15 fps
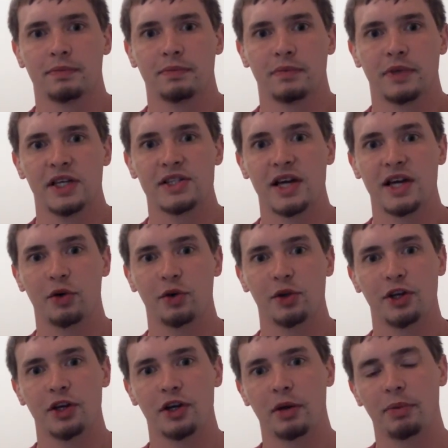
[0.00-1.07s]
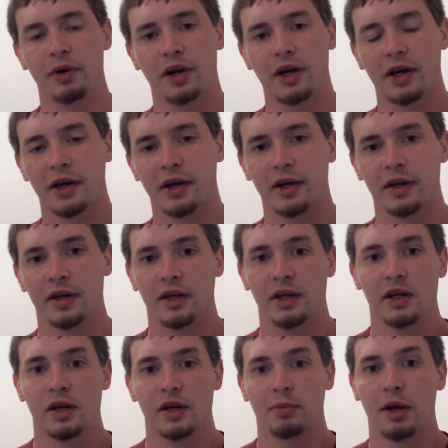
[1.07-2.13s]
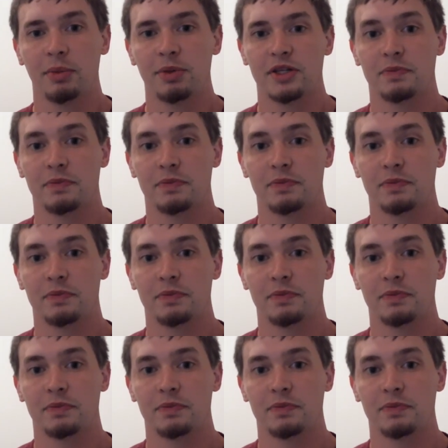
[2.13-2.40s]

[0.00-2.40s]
he's got a really good uppercut. Probably